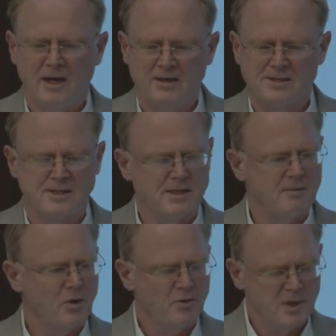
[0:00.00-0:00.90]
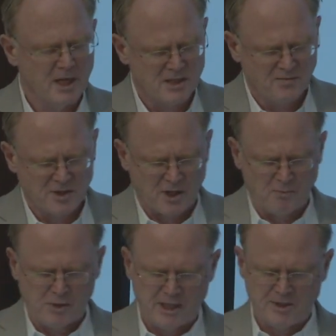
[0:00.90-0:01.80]
as I say, both because of its
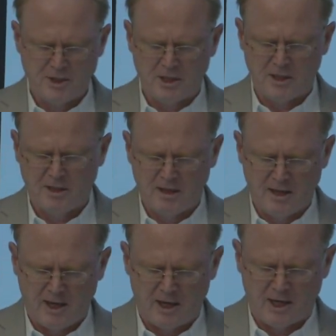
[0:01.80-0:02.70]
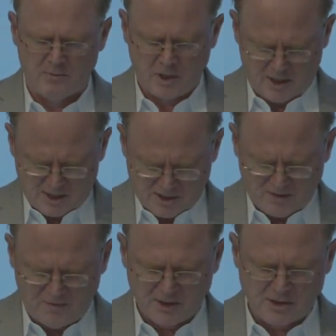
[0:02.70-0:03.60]
complexity and because
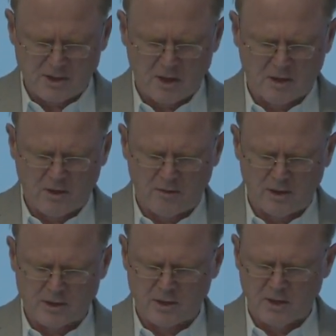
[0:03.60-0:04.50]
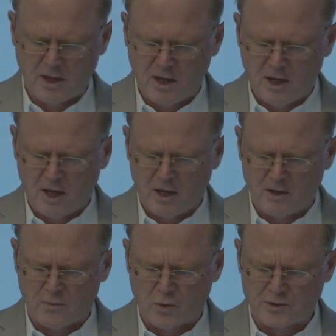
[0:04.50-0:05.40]
of its current
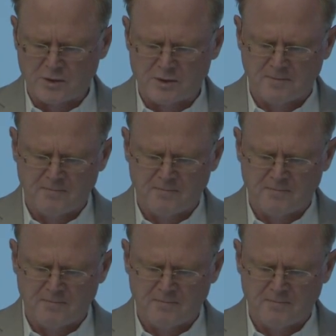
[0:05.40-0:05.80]
importance.